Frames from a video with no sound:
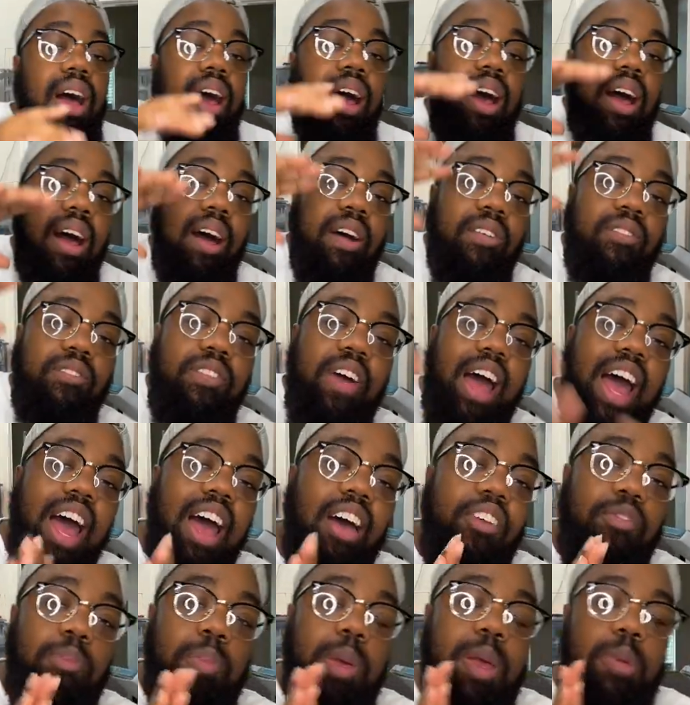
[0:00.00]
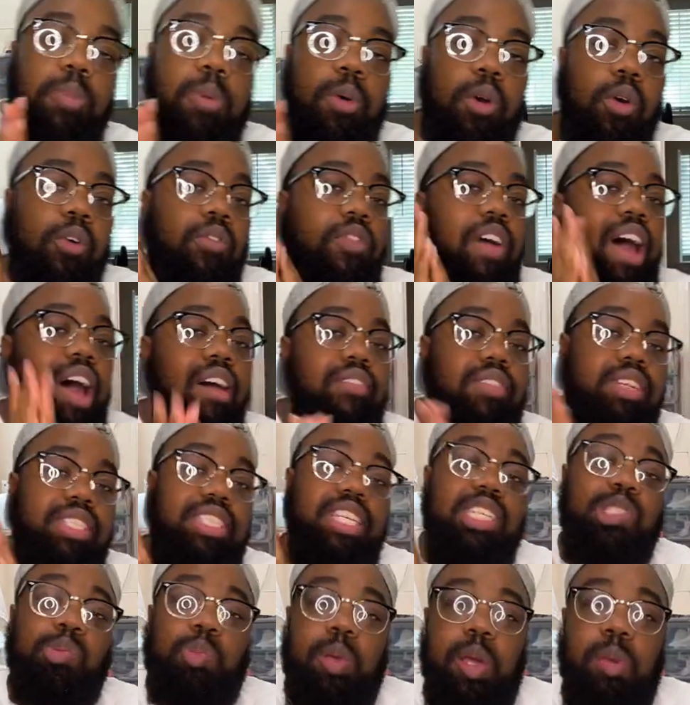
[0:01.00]
uh, five people, five or
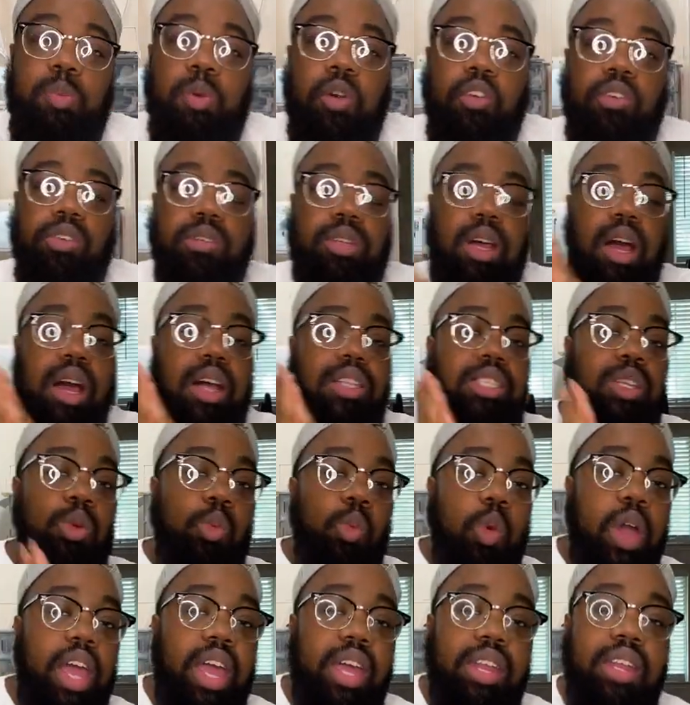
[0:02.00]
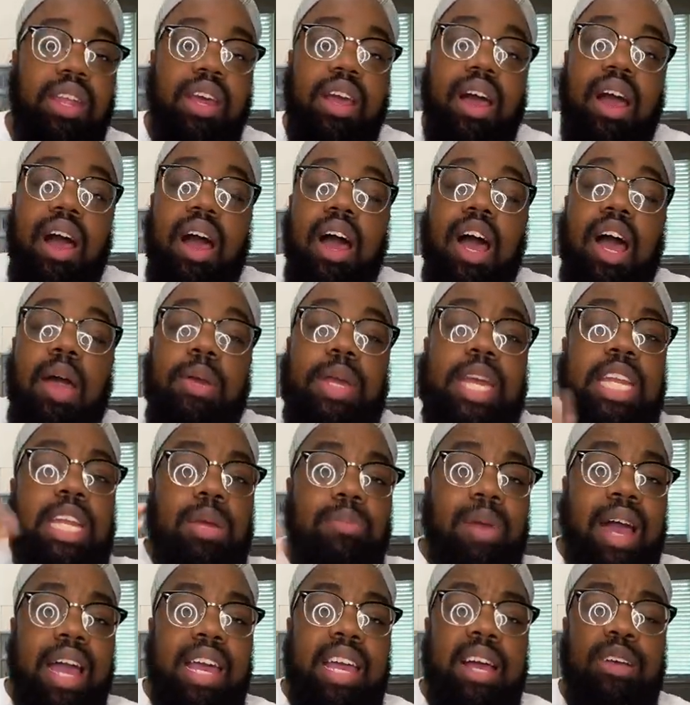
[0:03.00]
six people uh, to win. Uh,
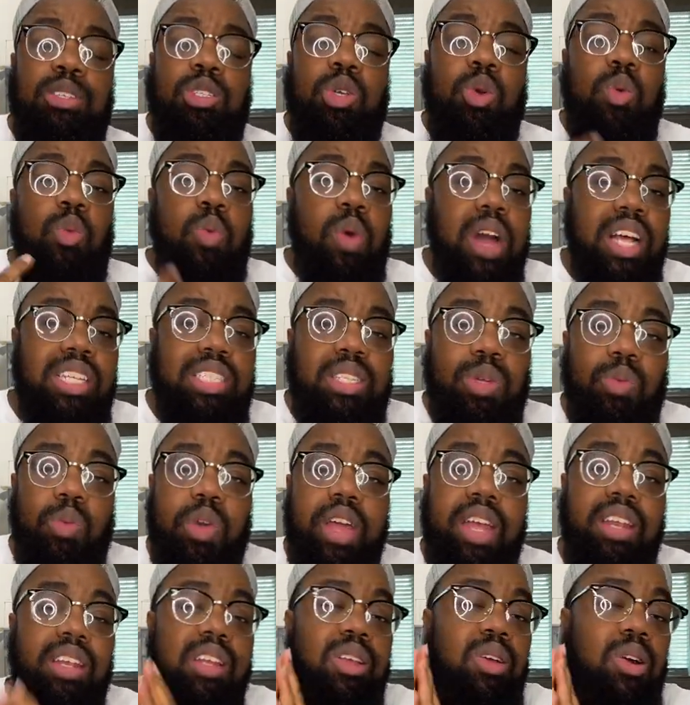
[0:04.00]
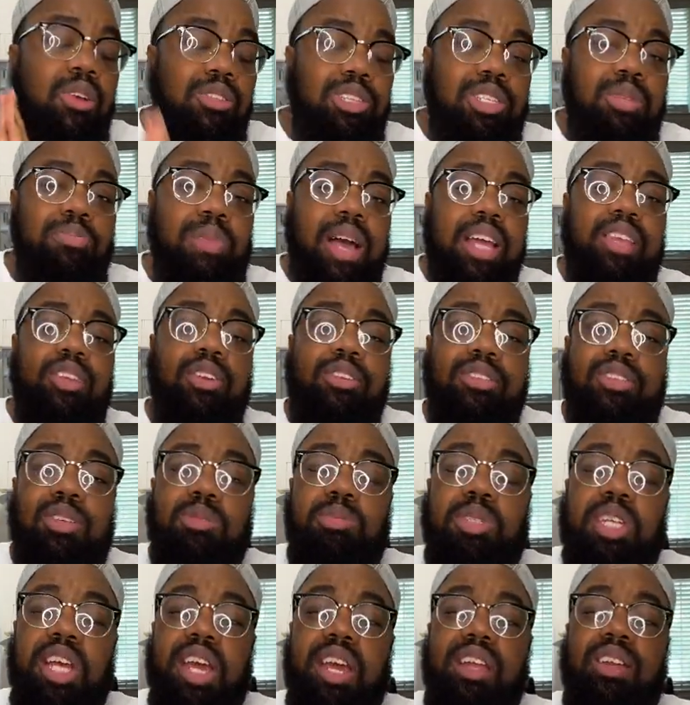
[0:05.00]
anybody else who wants to win, go to my
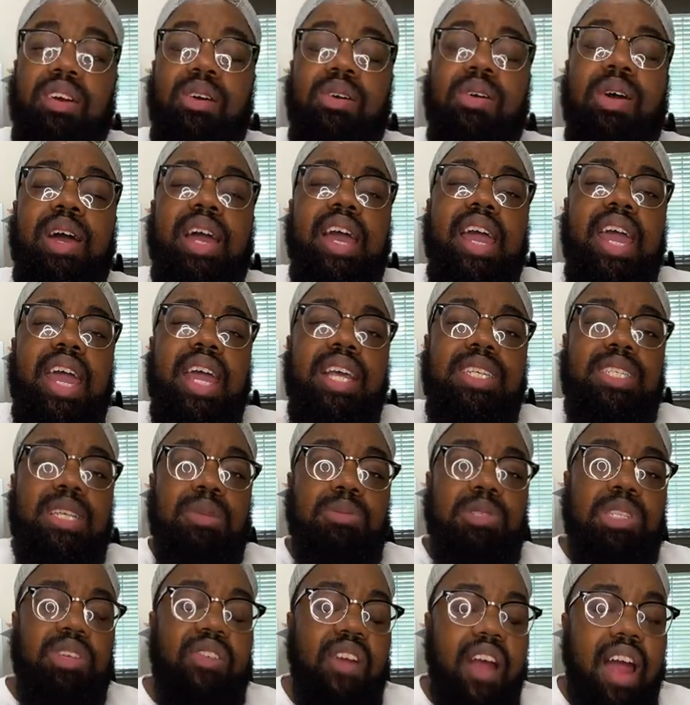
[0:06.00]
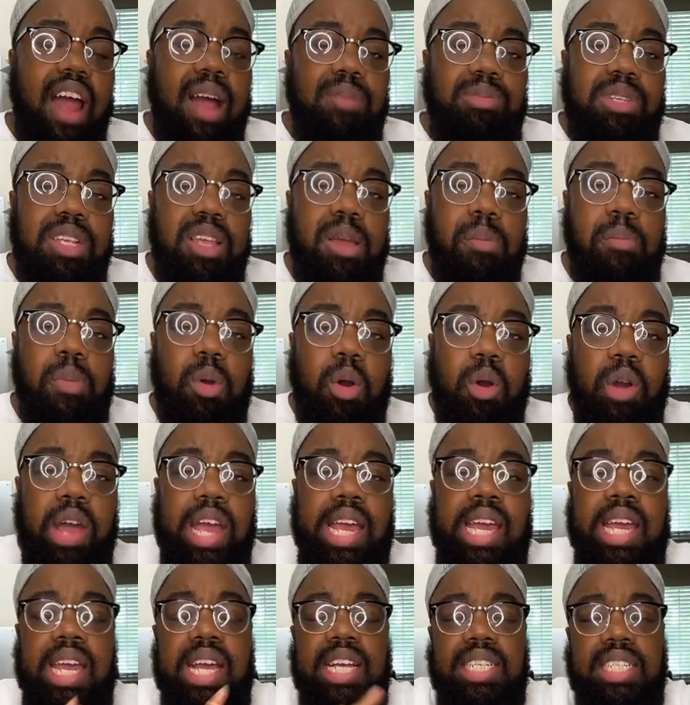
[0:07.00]
YouTube channel and subscribe to your
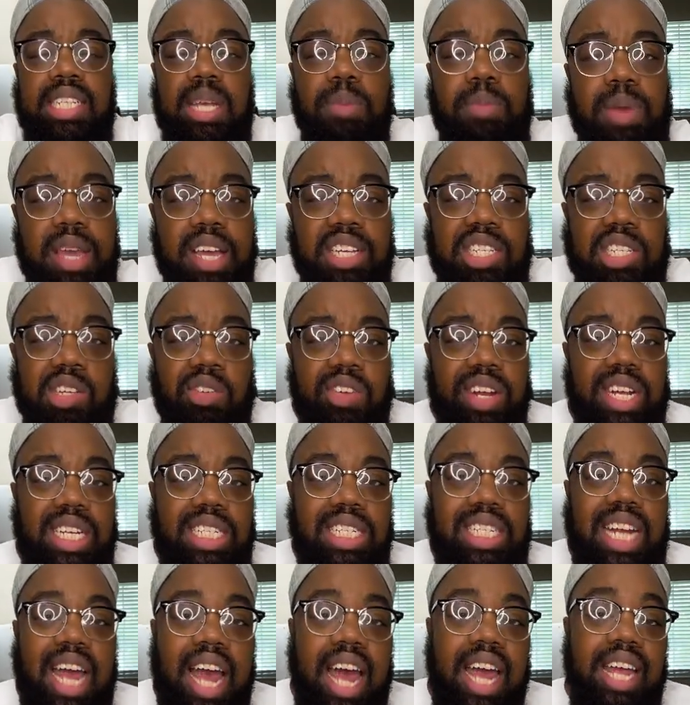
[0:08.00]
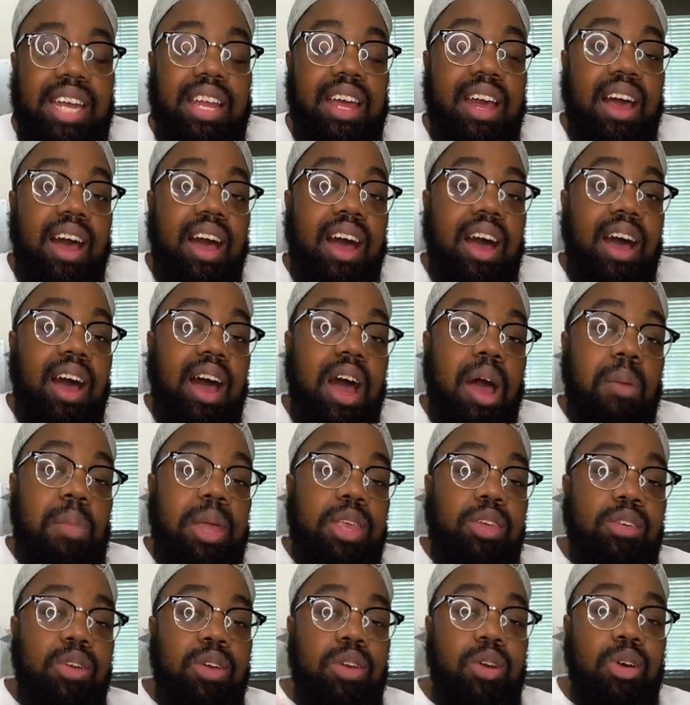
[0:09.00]
boy. Send me a screenshot, um,
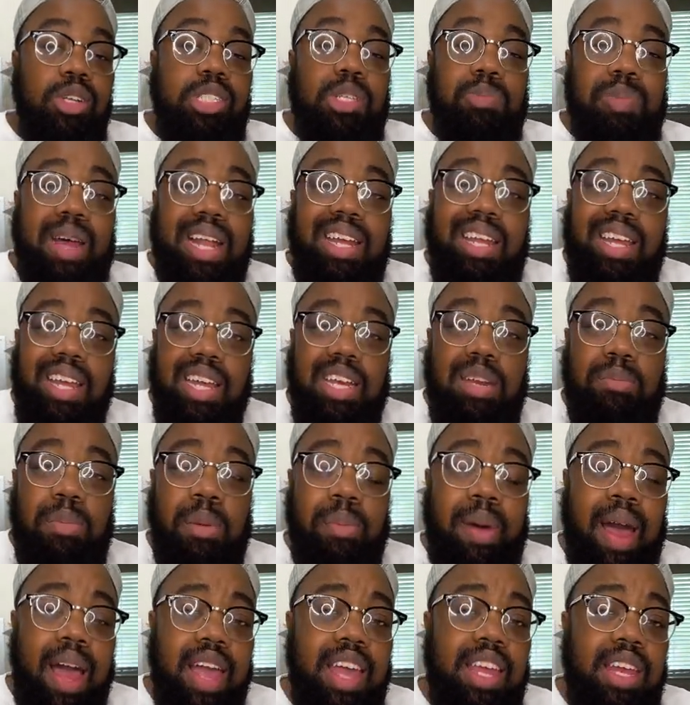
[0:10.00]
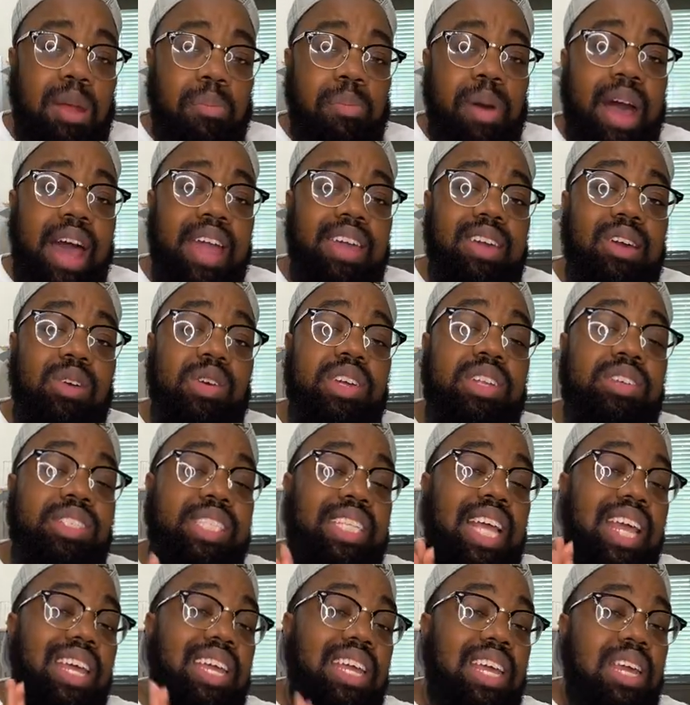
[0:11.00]
and you can go to my link in the, in the bio. It'll
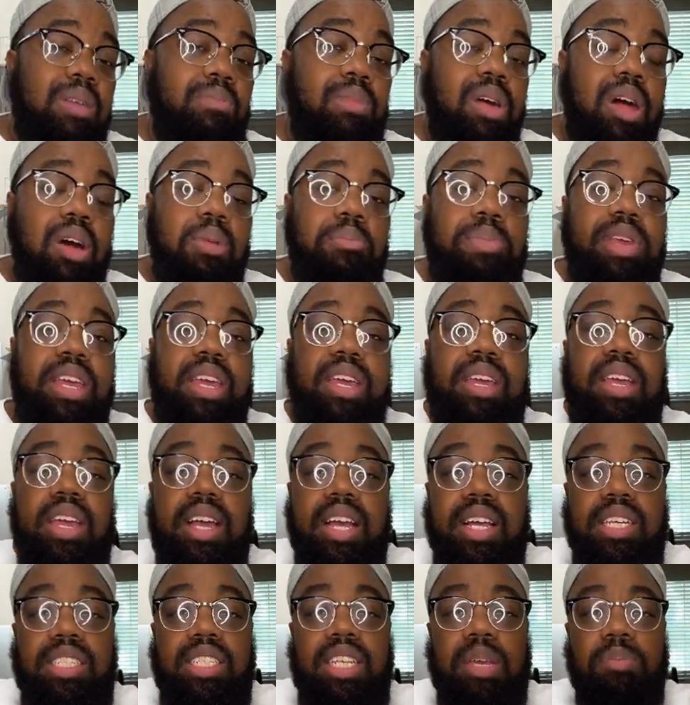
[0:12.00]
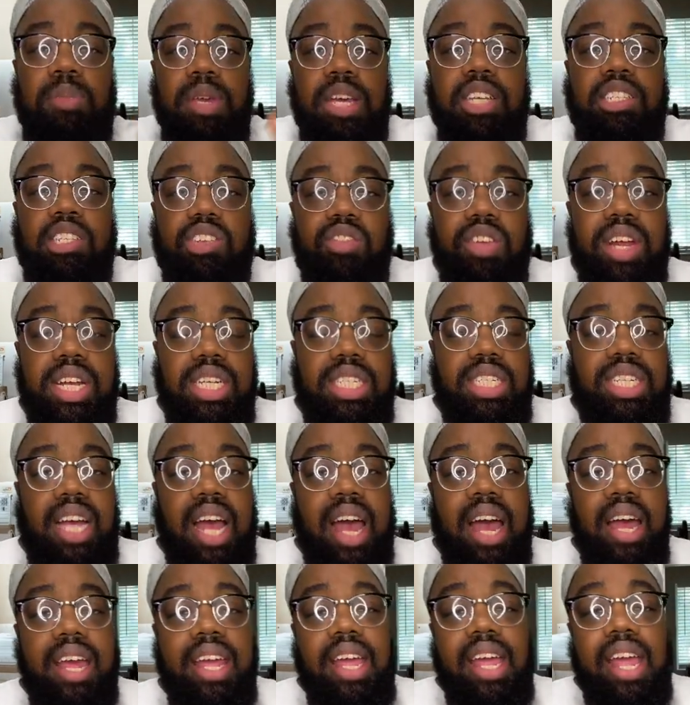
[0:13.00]
say email me, send me a
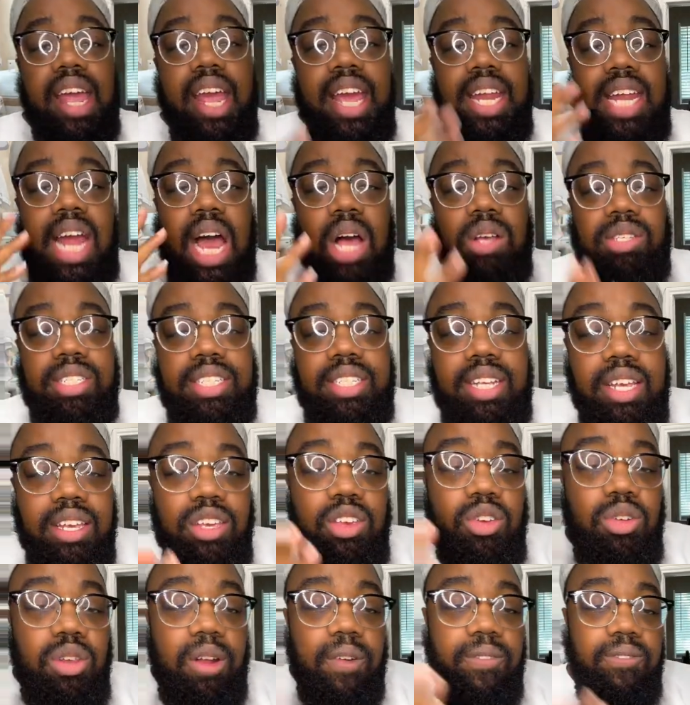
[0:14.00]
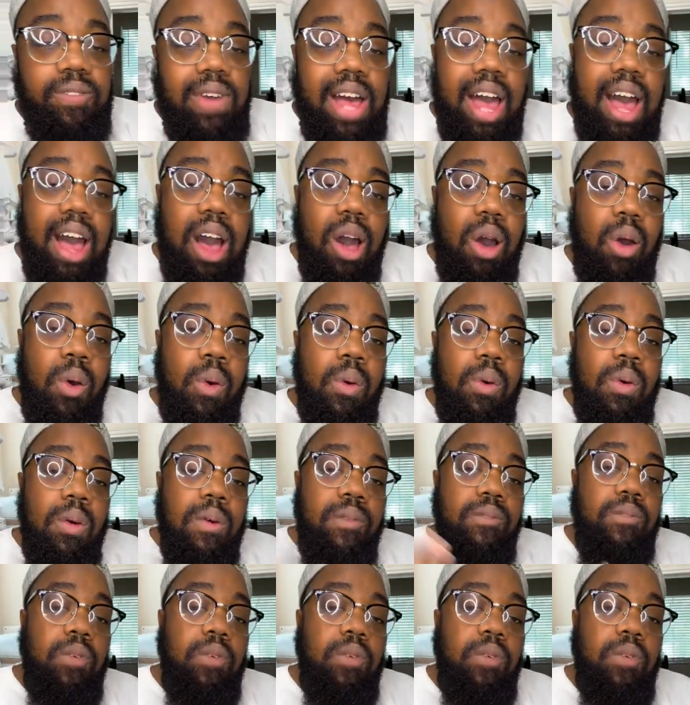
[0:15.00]
screenshot, and I'll send you the file